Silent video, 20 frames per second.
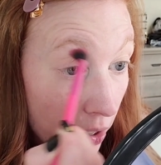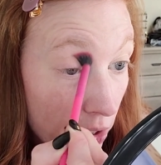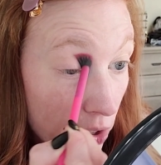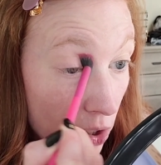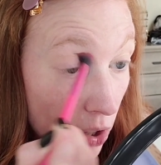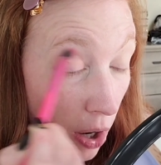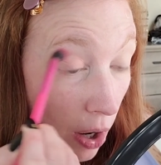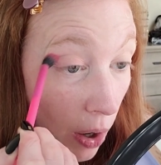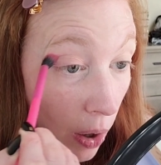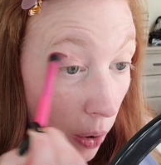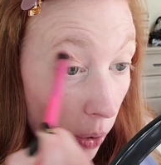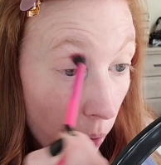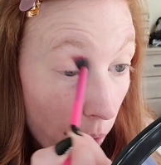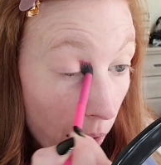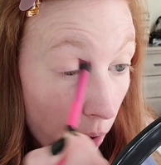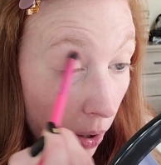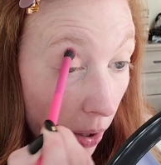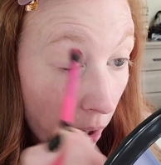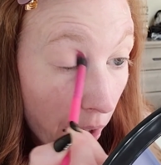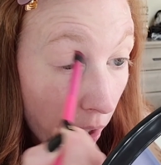
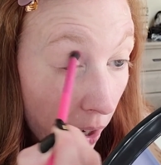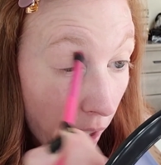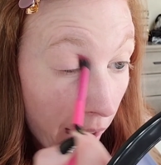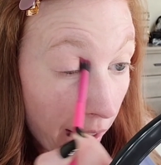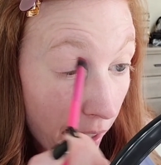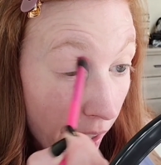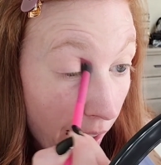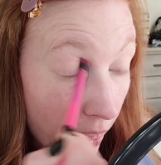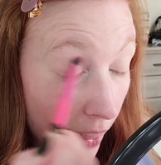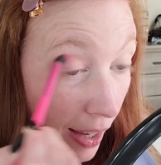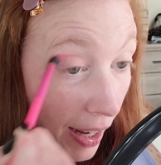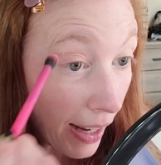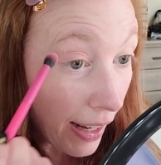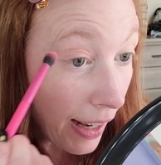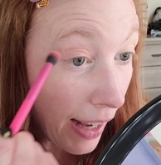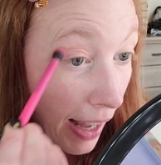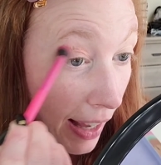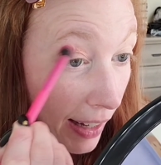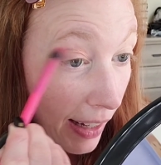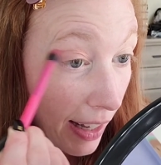so and then I
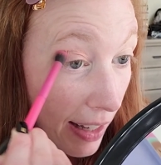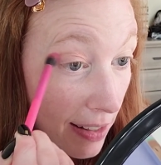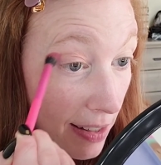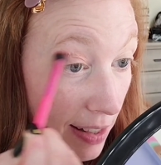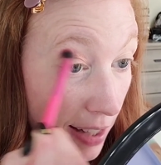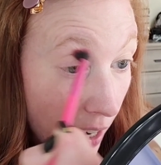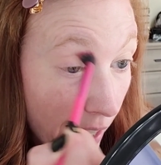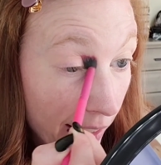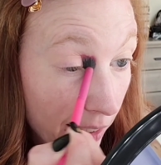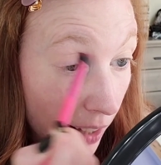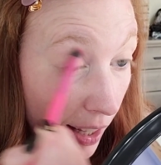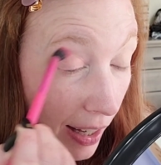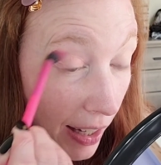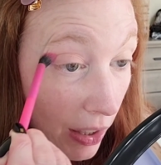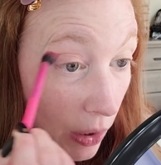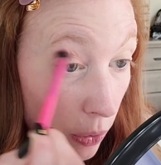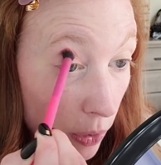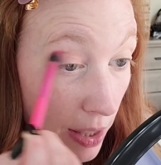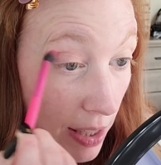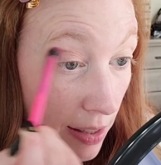kind of got
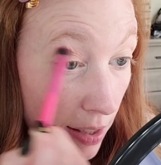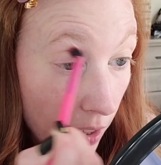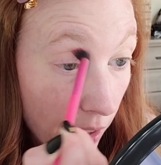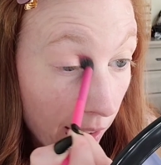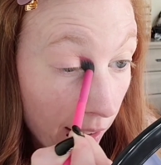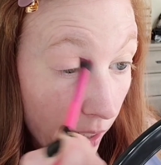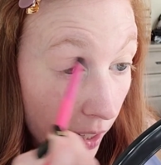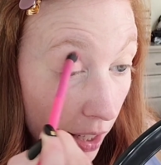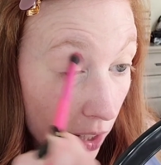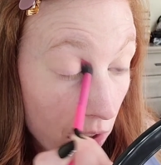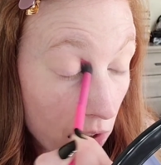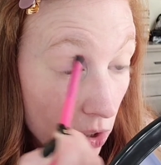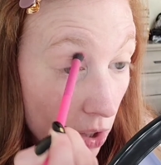sidelined recently.